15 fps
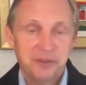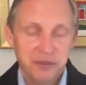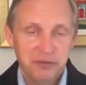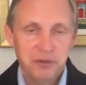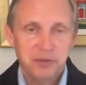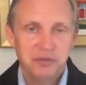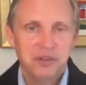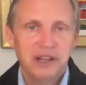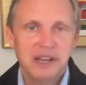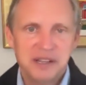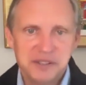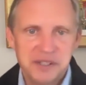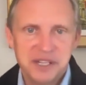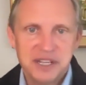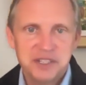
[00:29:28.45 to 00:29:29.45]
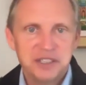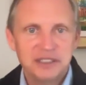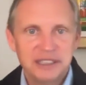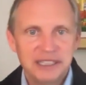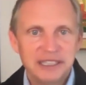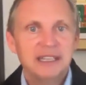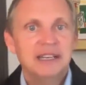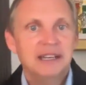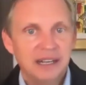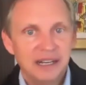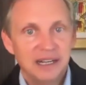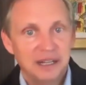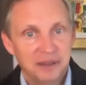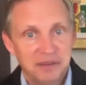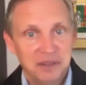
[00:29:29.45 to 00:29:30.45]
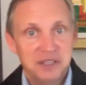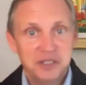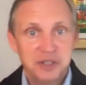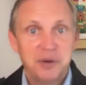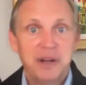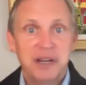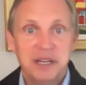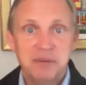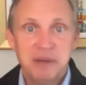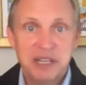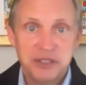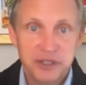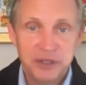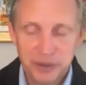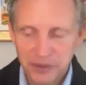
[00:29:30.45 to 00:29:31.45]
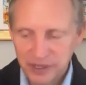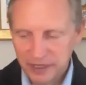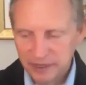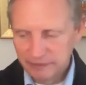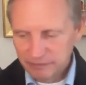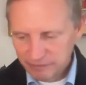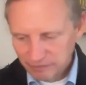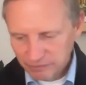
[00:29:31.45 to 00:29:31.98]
the fruit flies initially, is trying to make sure that